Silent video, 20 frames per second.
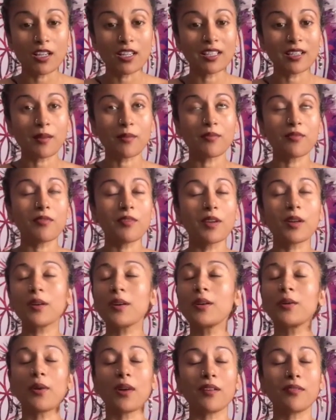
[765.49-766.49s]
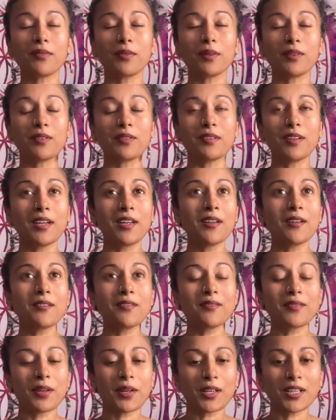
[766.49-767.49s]
And I'm very grateful,
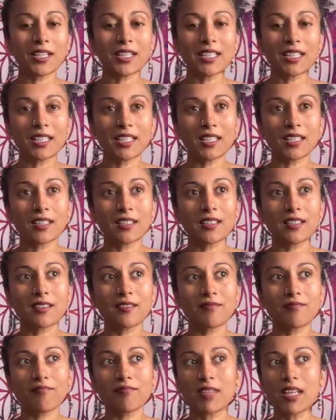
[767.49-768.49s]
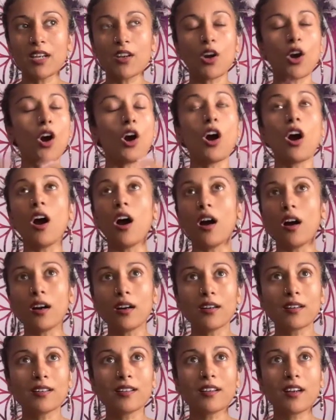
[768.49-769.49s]
very in awe
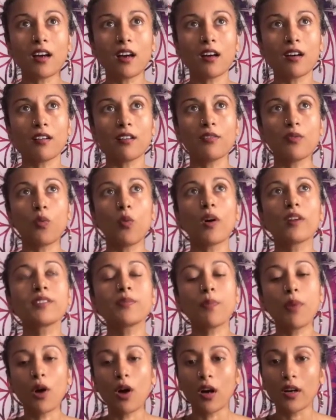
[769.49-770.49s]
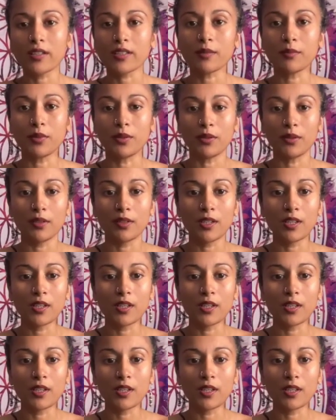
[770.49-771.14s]
of what's possible,